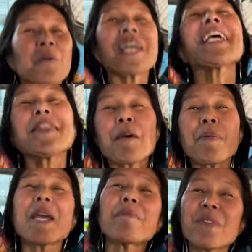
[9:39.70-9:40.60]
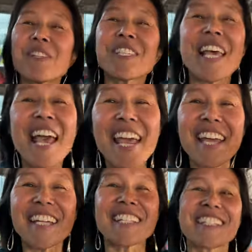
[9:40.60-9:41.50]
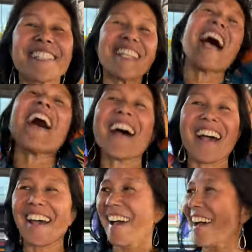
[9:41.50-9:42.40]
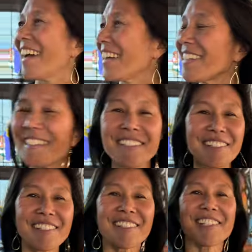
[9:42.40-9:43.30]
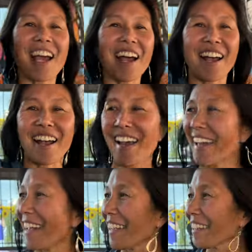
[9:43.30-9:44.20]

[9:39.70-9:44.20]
we the people say, yeah, jive.